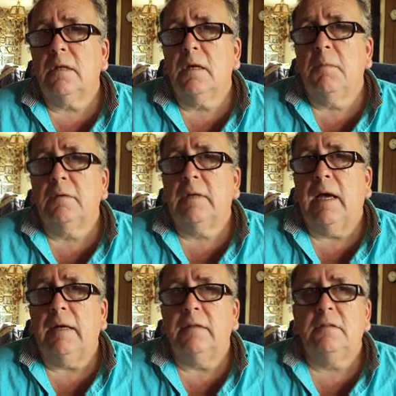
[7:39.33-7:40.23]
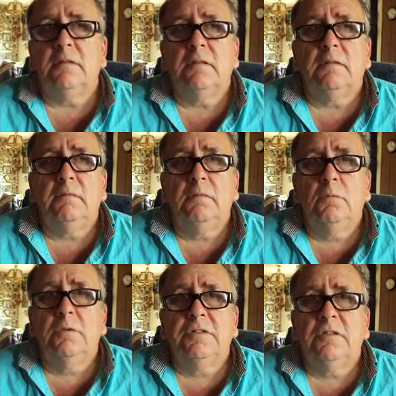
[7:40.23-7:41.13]
the thing about that is that
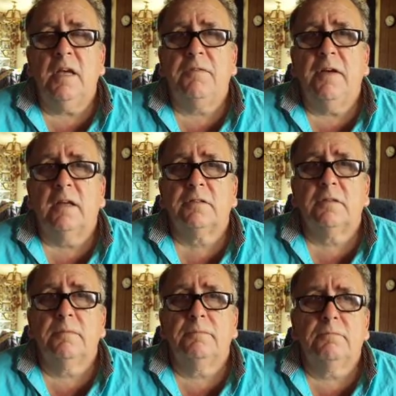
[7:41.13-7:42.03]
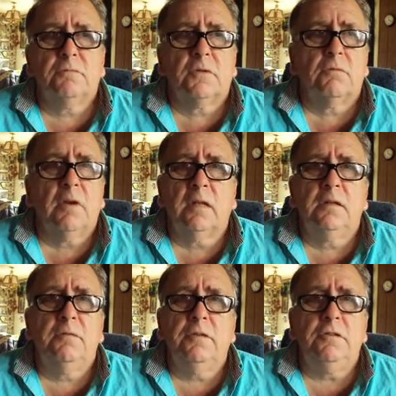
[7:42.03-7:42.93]
with CFLs, they're
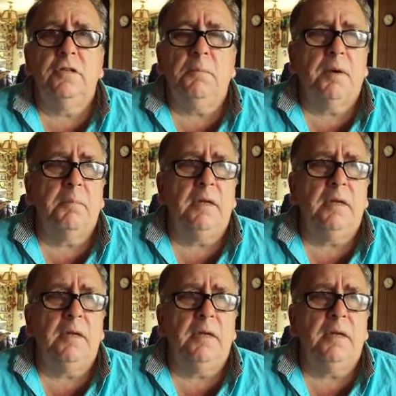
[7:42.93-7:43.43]
relatively cheap.